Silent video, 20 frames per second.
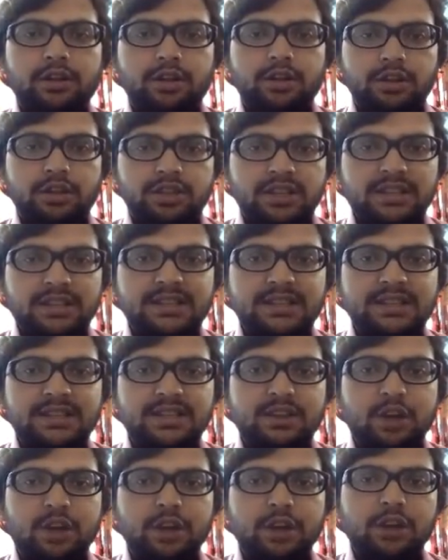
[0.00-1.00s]
just
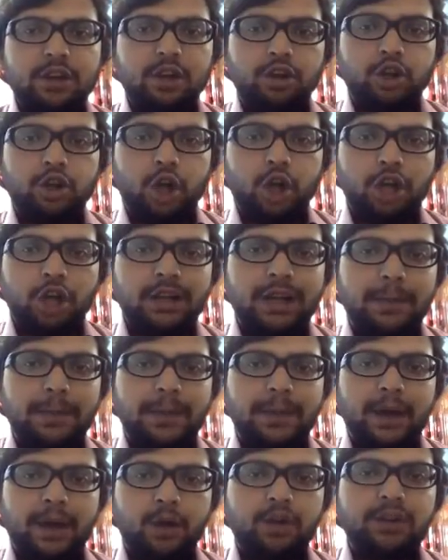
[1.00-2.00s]
not talk
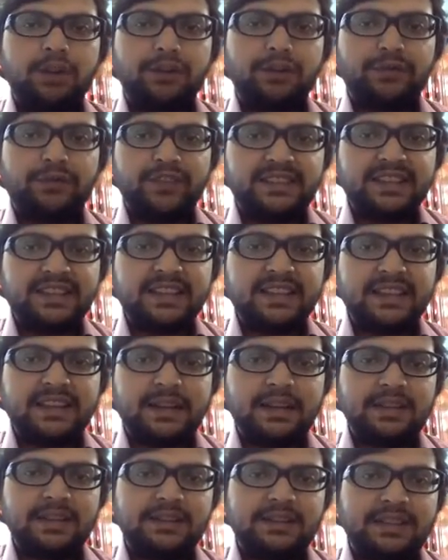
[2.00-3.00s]
about
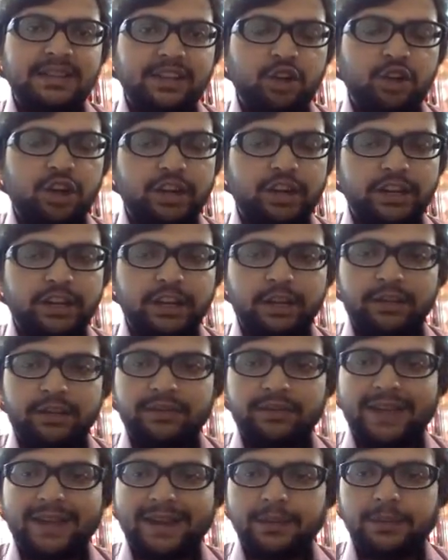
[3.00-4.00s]
physical security of
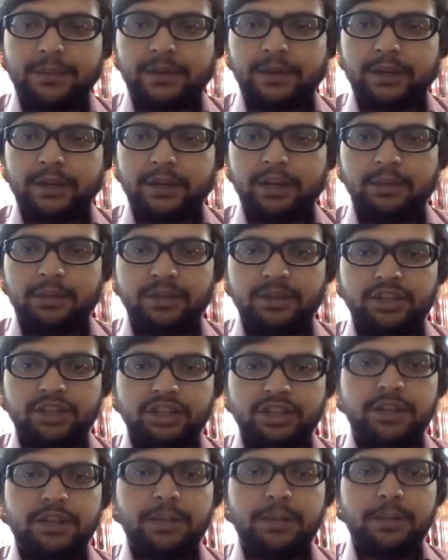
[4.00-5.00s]
that particular
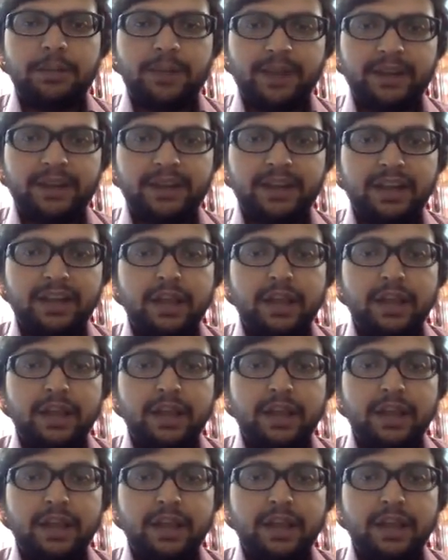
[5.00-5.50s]
machine, but